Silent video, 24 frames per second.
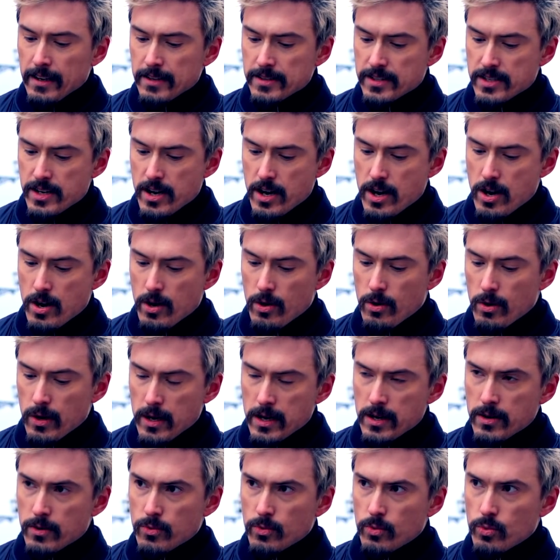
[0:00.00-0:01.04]

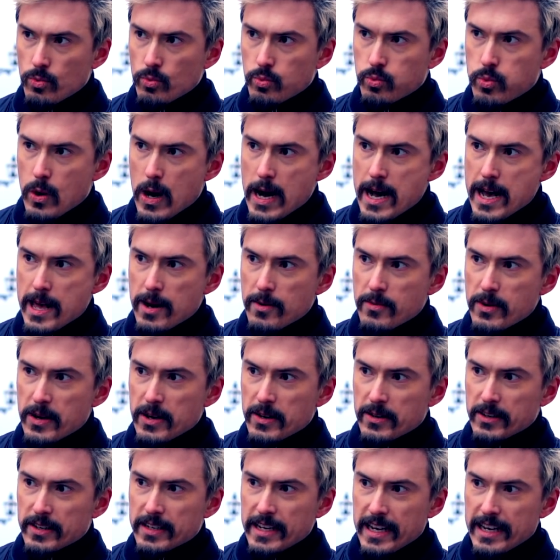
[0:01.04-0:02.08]
So while
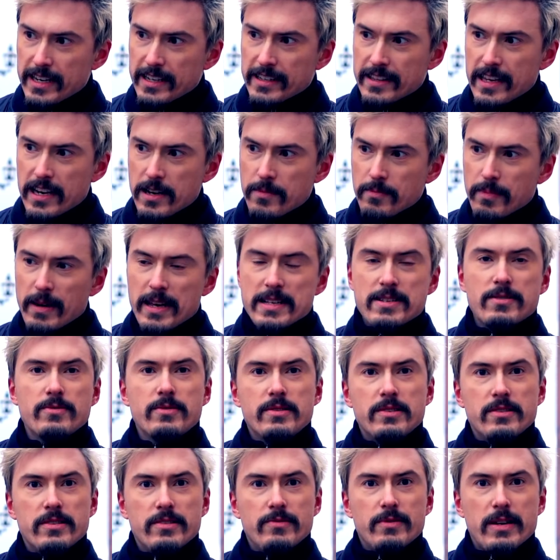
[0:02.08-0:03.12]
we're getting that in place,
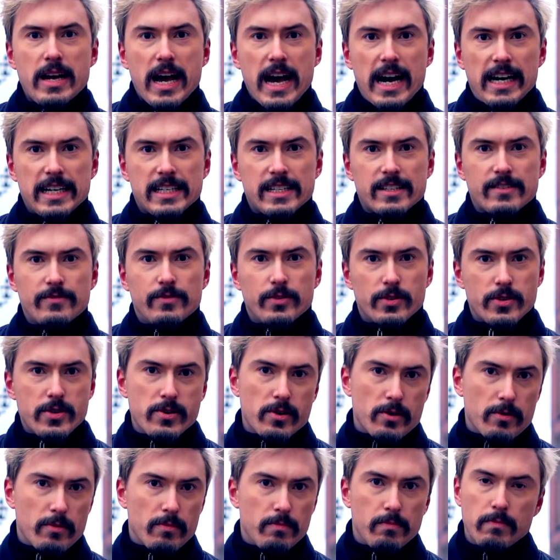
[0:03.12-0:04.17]
we ask for
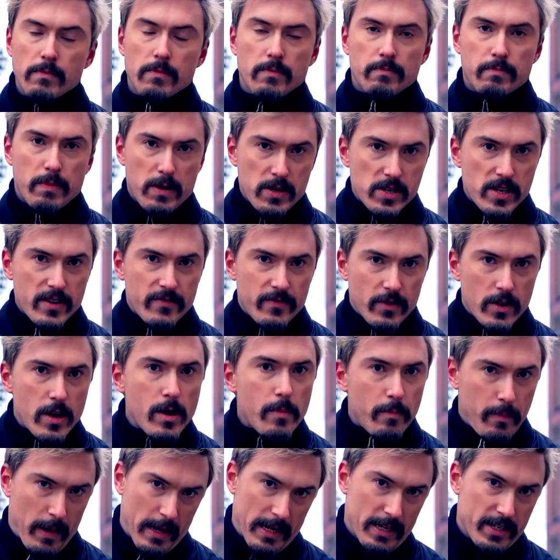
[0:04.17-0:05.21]
your, partly for
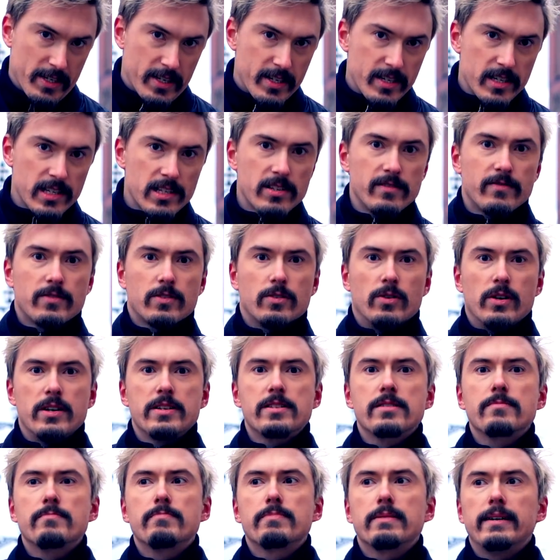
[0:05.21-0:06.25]
your patience, of
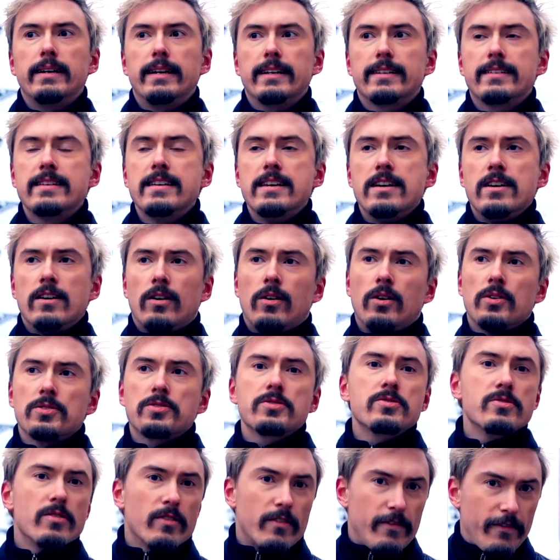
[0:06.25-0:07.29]
course, but
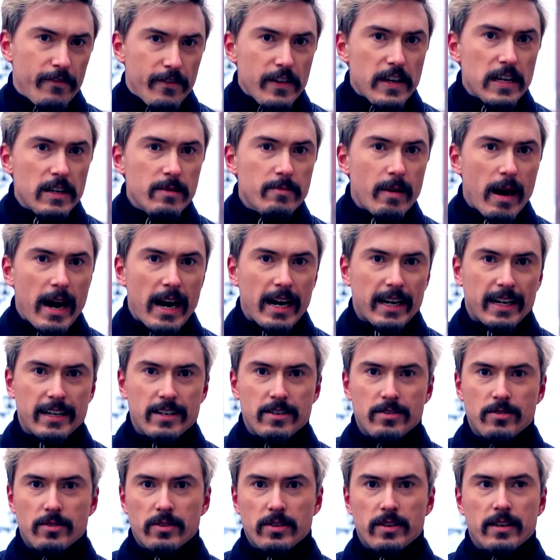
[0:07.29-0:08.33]
also your feedback
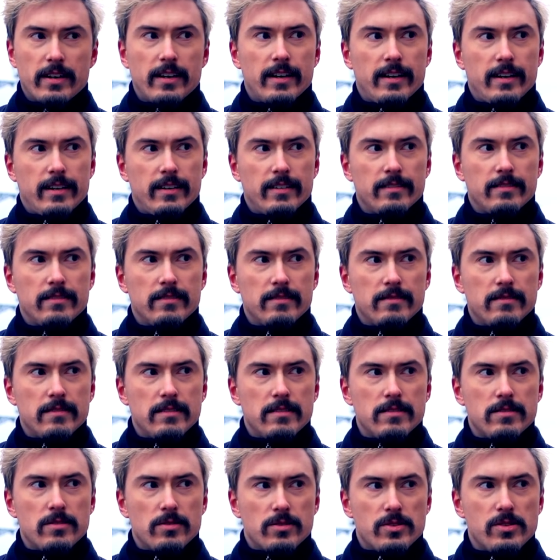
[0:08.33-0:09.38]
and
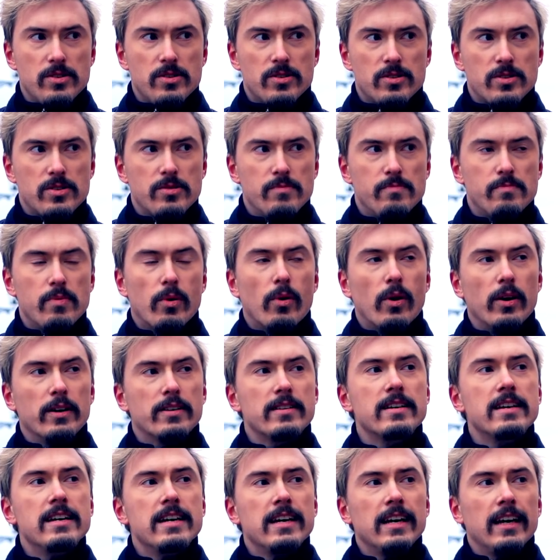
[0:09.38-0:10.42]
your
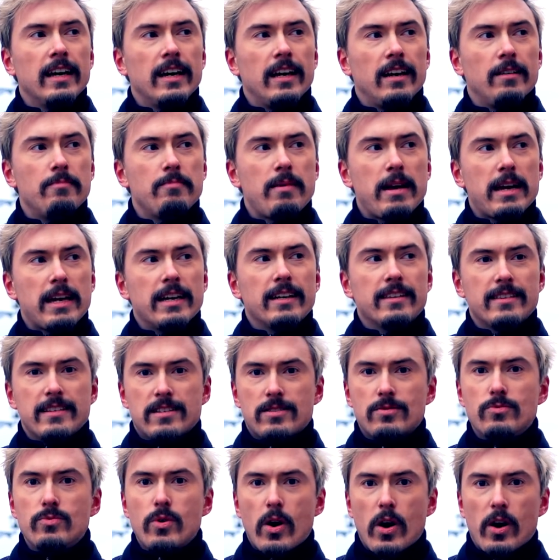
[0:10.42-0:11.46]
support in making
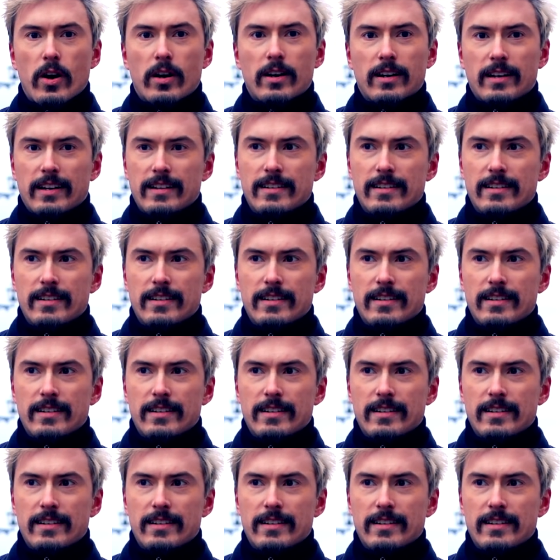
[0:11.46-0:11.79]
this work.